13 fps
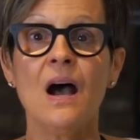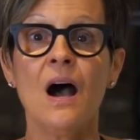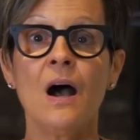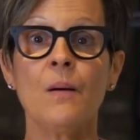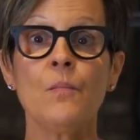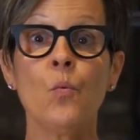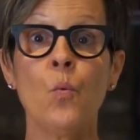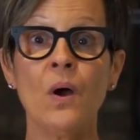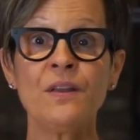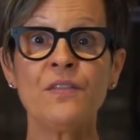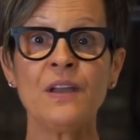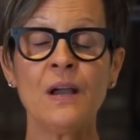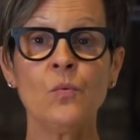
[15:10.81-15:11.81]

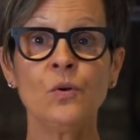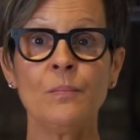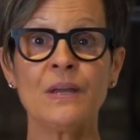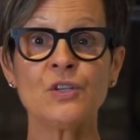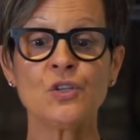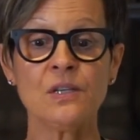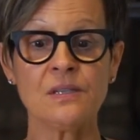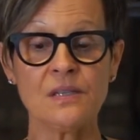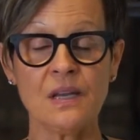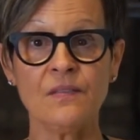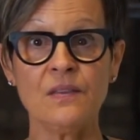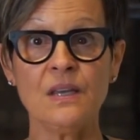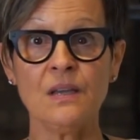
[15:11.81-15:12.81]
One thing I will mention is
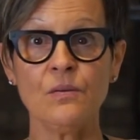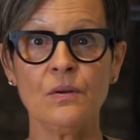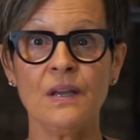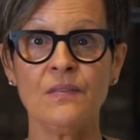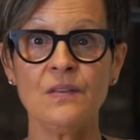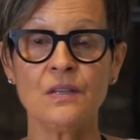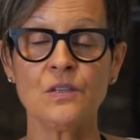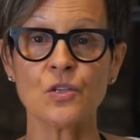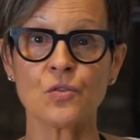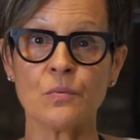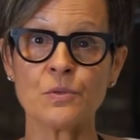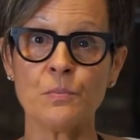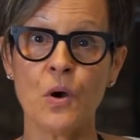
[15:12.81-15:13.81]
in the
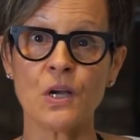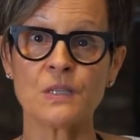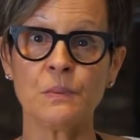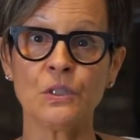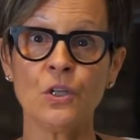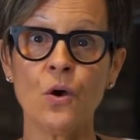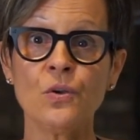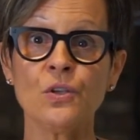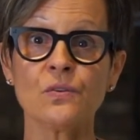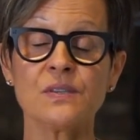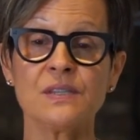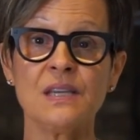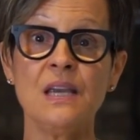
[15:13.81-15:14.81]
description box below,
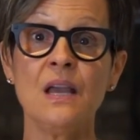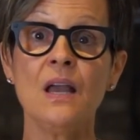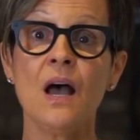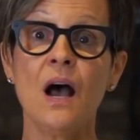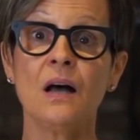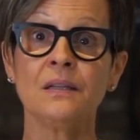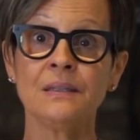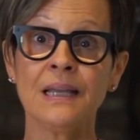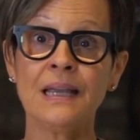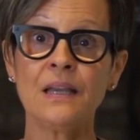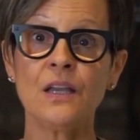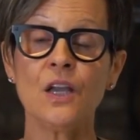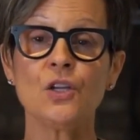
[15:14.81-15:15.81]
you'll see a
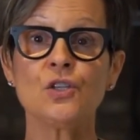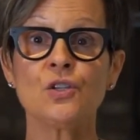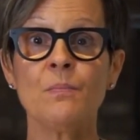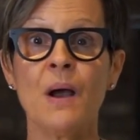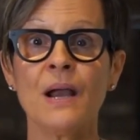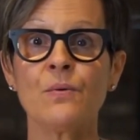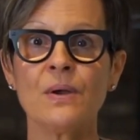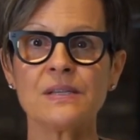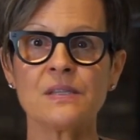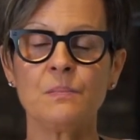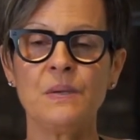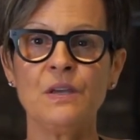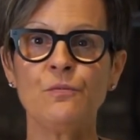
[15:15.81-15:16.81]
link to my
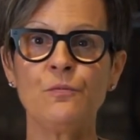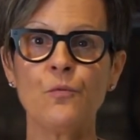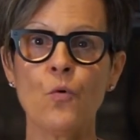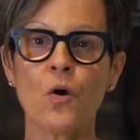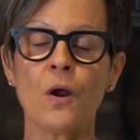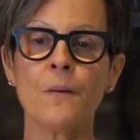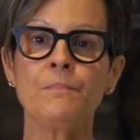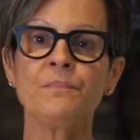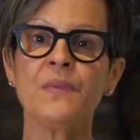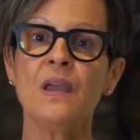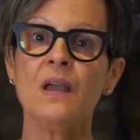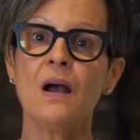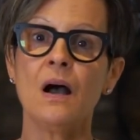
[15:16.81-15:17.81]
recipe for
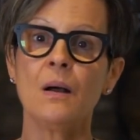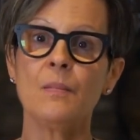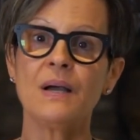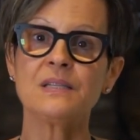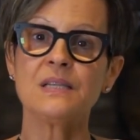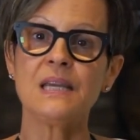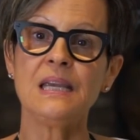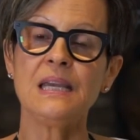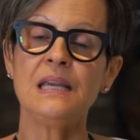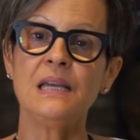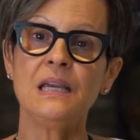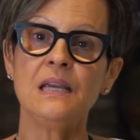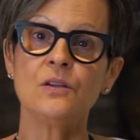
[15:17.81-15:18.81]
a
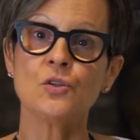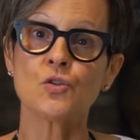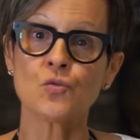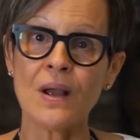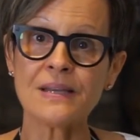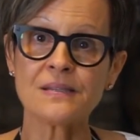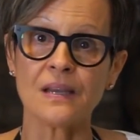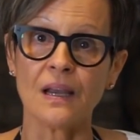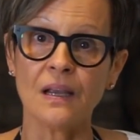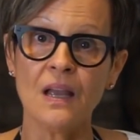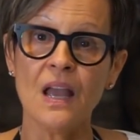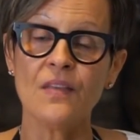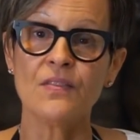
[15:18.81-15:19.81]
tahini
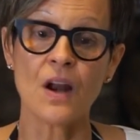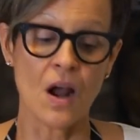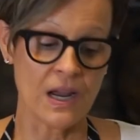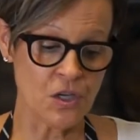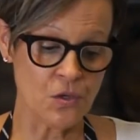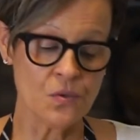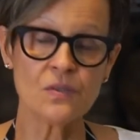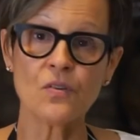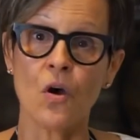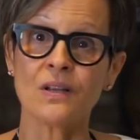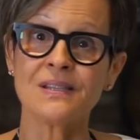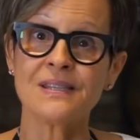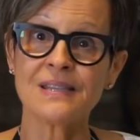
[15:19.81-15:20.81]
dressing that I use
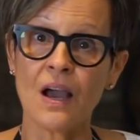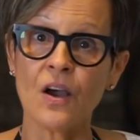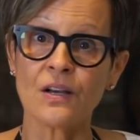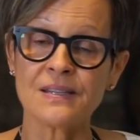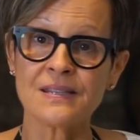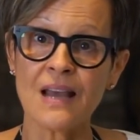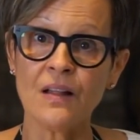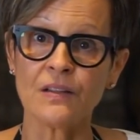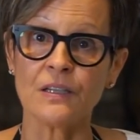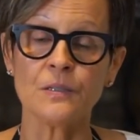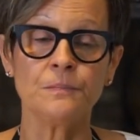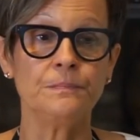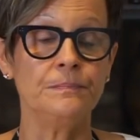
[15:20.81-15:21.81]
on a
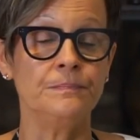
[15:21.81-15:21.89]
salad.